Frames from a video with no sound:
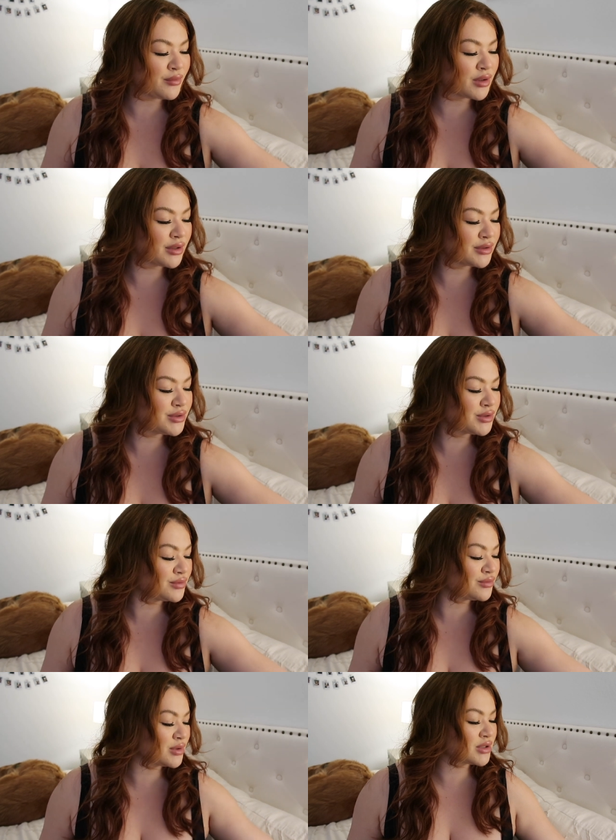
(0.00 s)

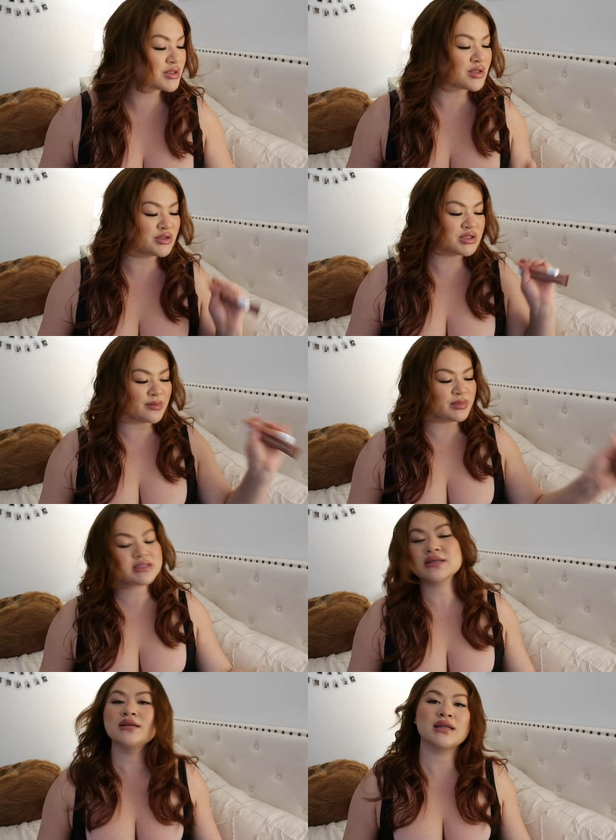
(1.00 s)
we're just gonna jump
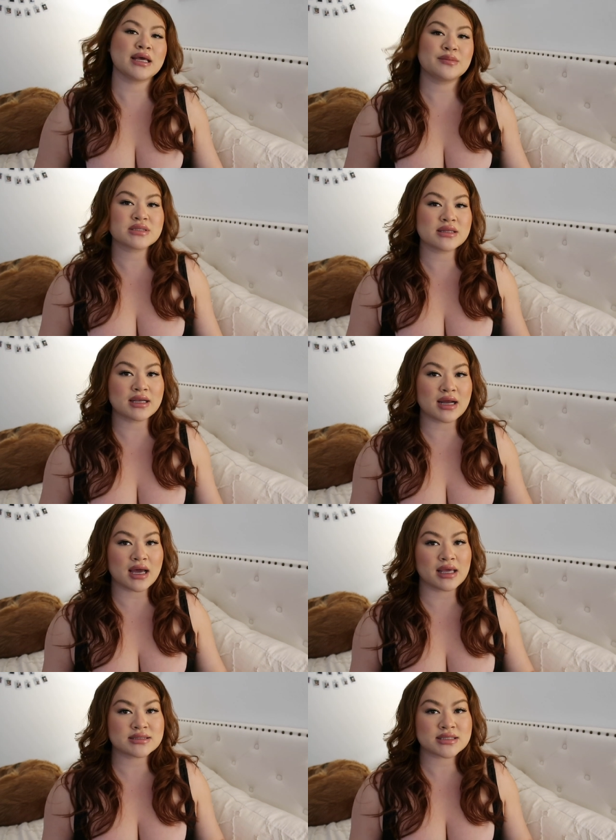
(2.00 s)
into lips and then
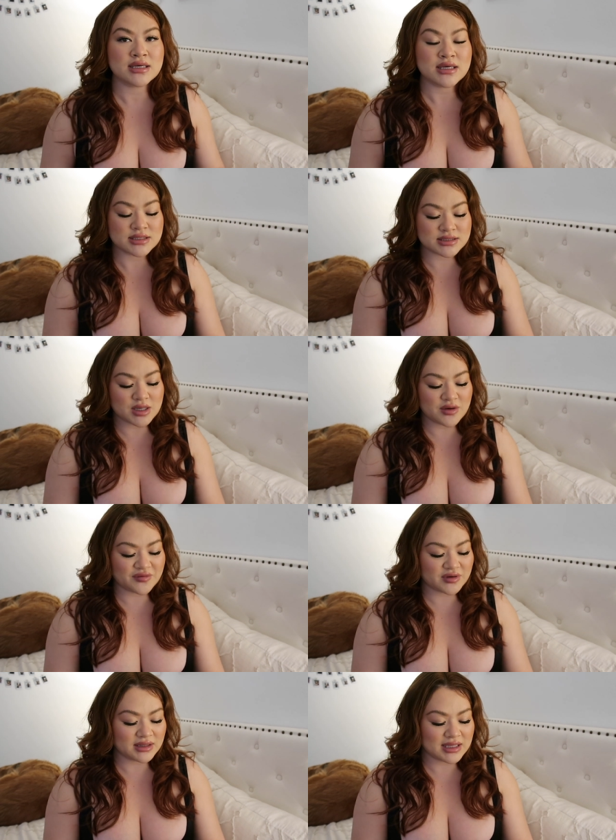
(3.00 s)
eyes. So
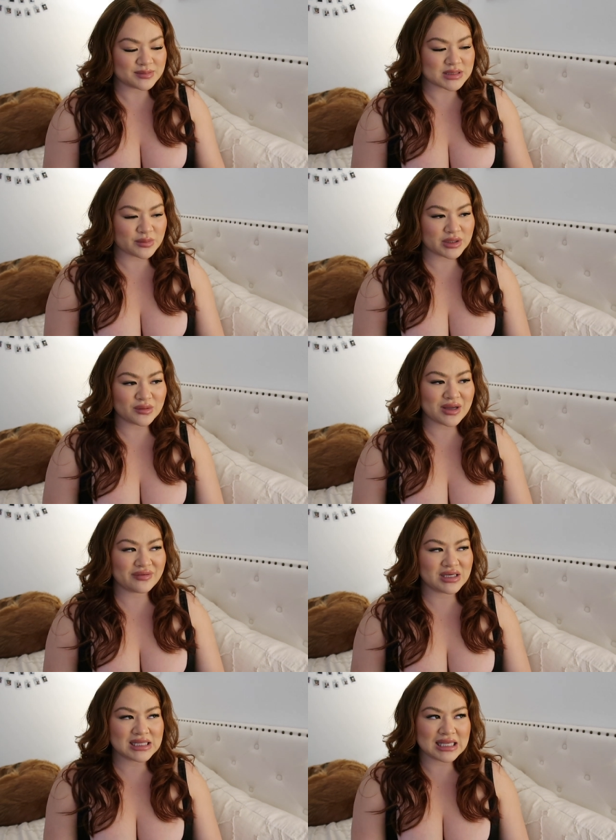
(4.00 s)
for lips, I really don't have
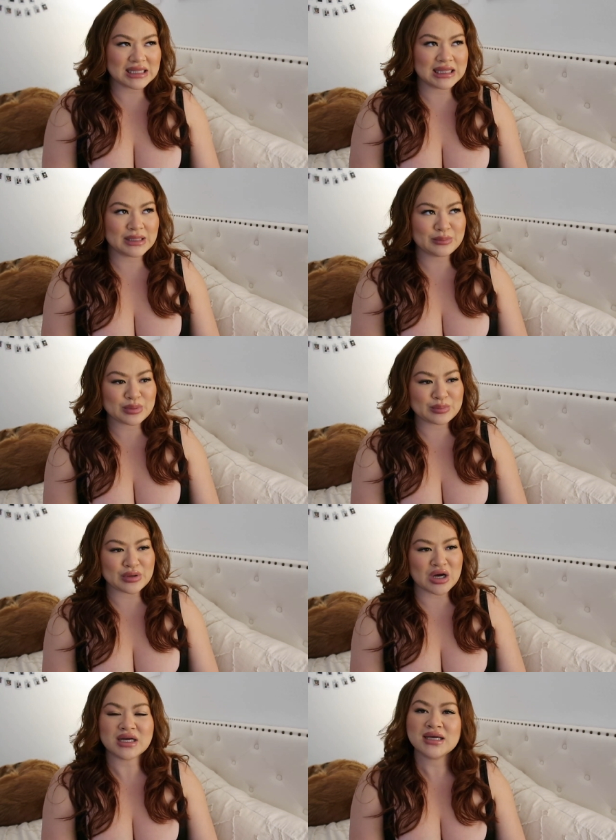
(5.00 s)
any like lip
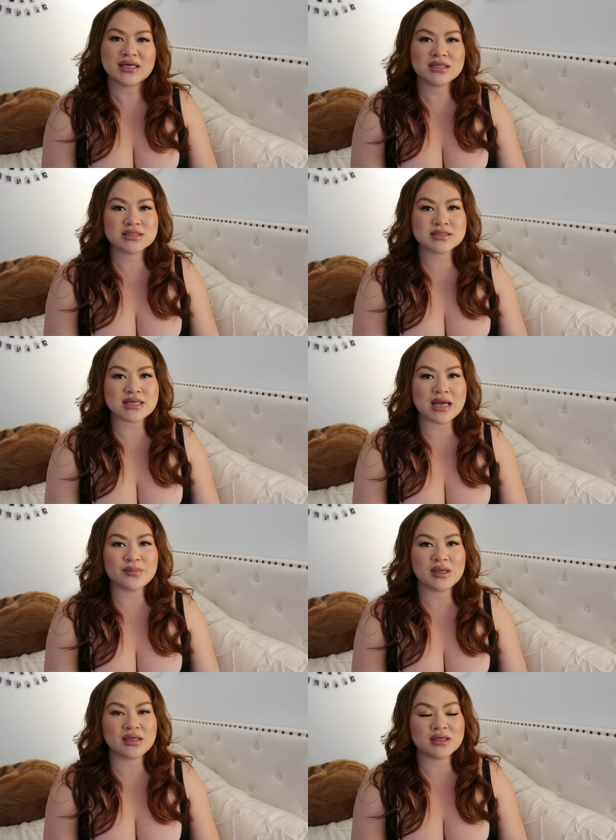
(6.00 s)
products. I
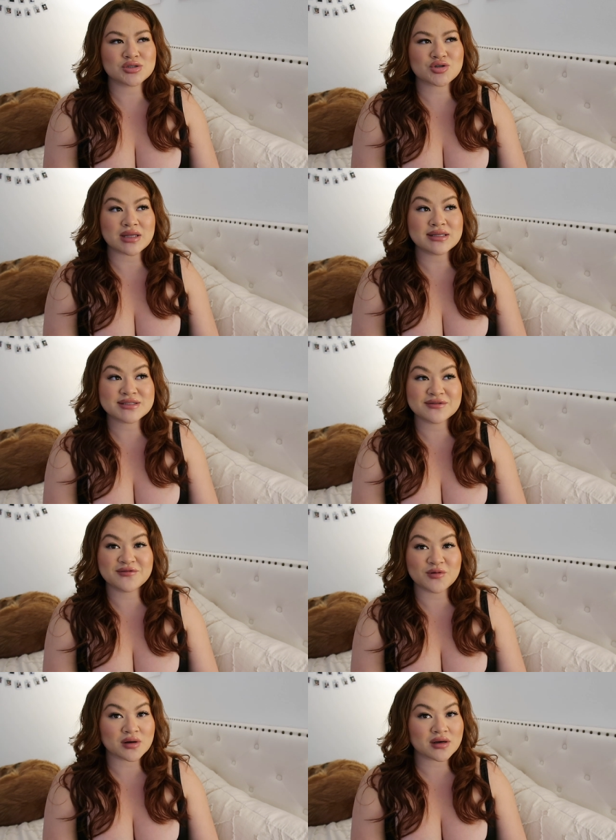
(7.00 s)
mean, try the
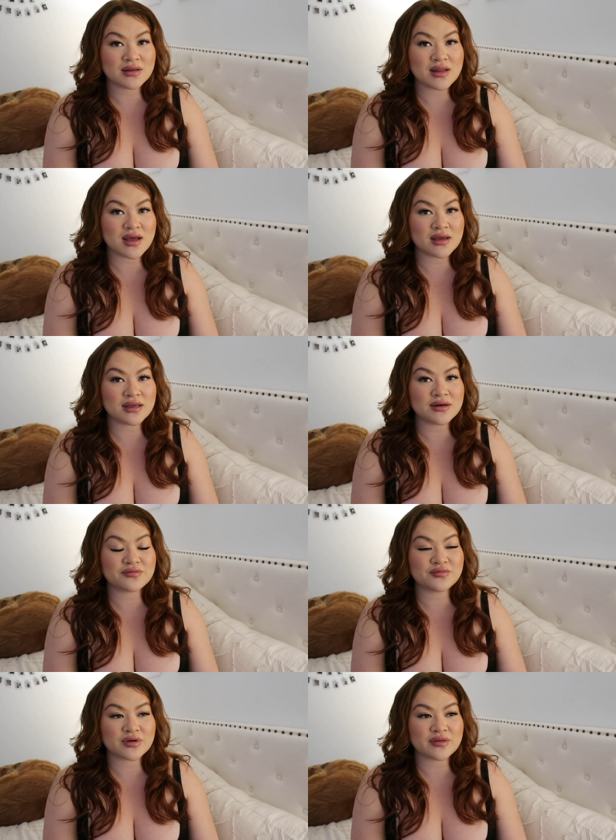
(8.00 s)
Sephora line
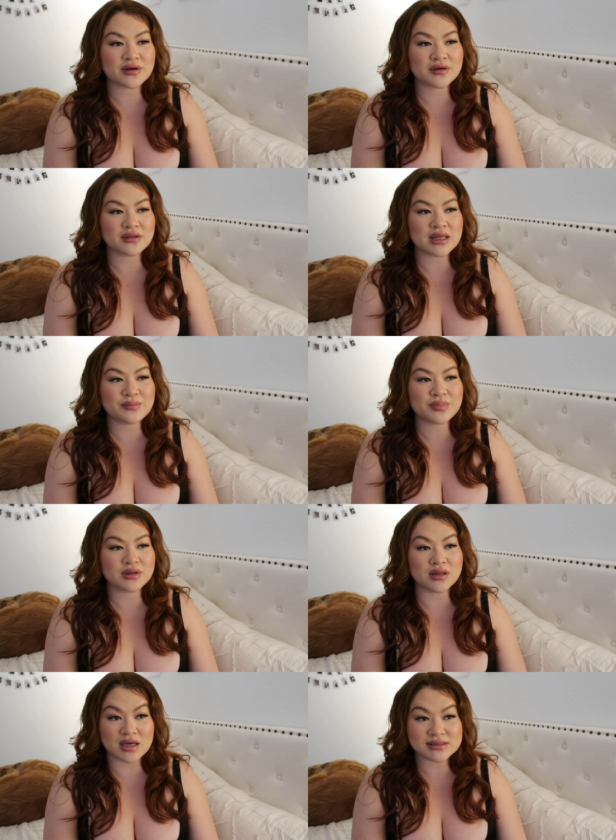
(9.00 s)
for their lip
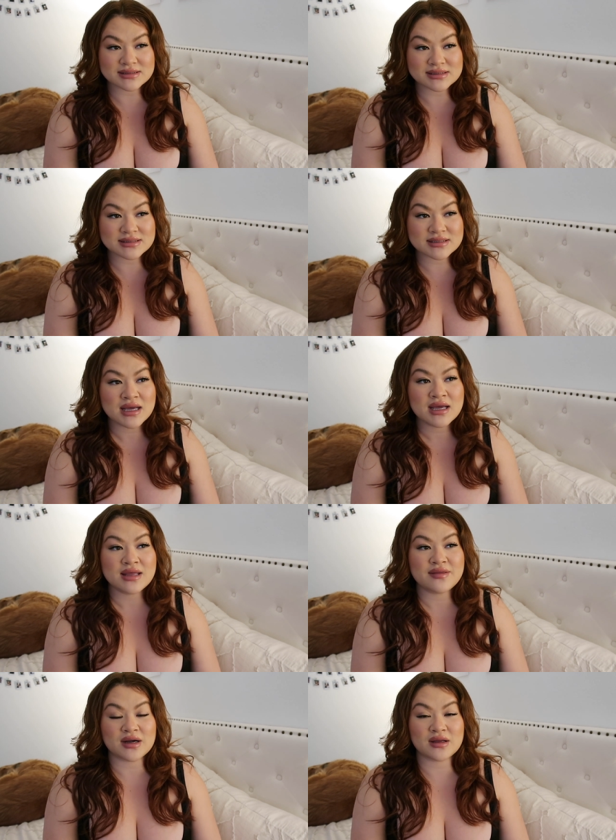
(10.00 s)
glosses
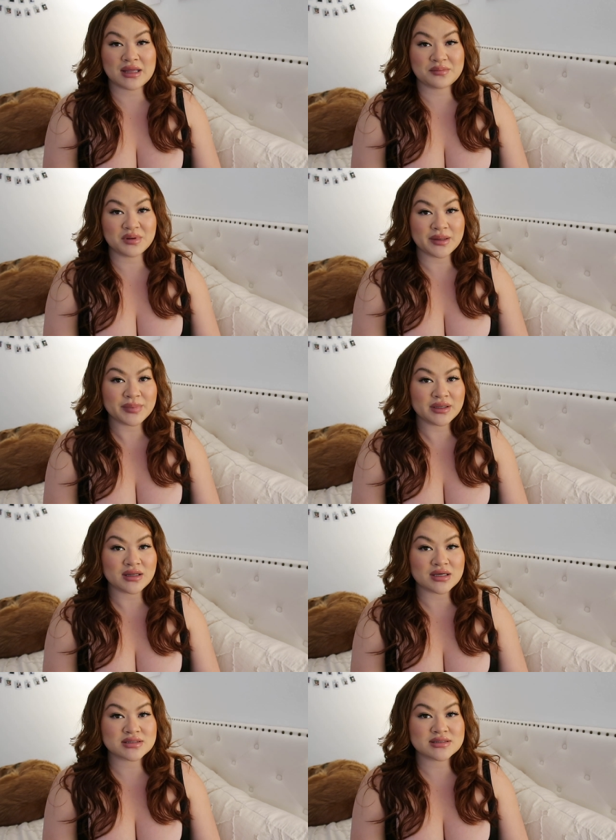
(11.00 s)
that are like plumping
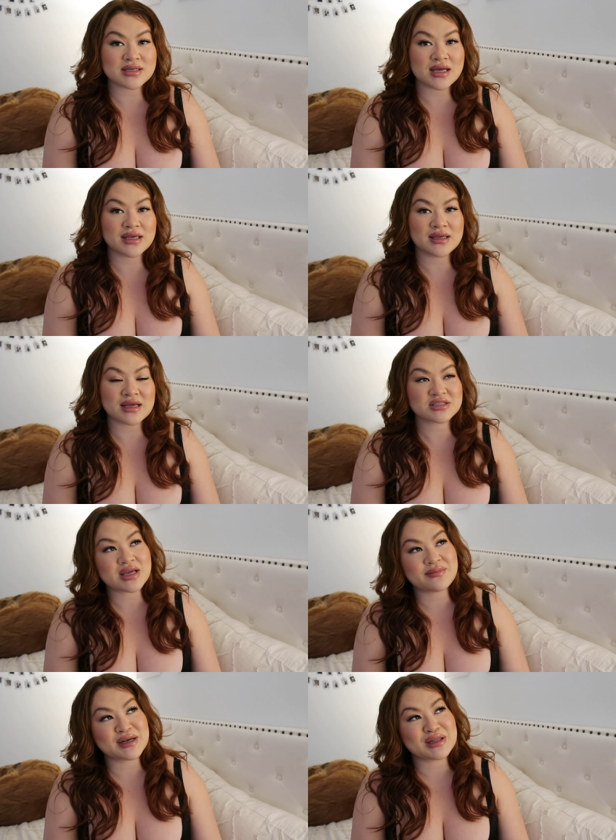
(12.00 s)
glosses. I actually
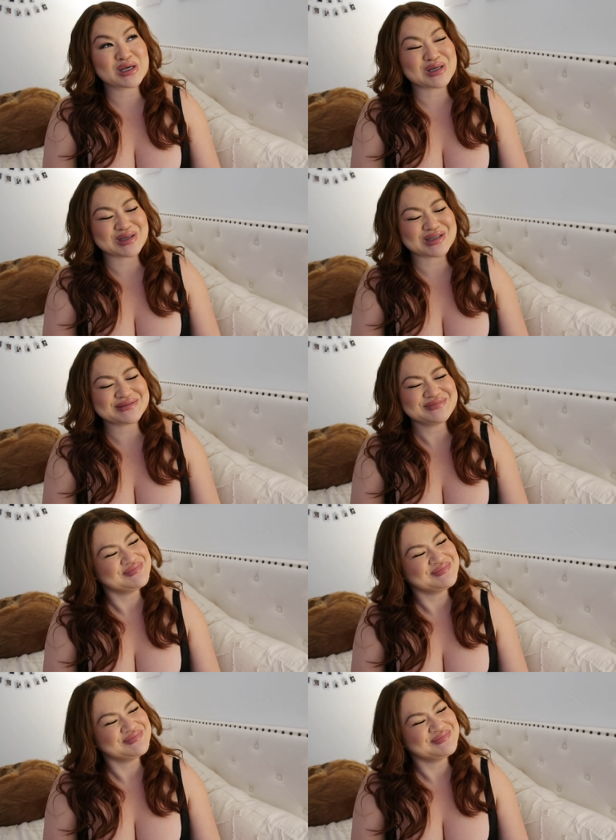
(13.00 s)
have mine in the car,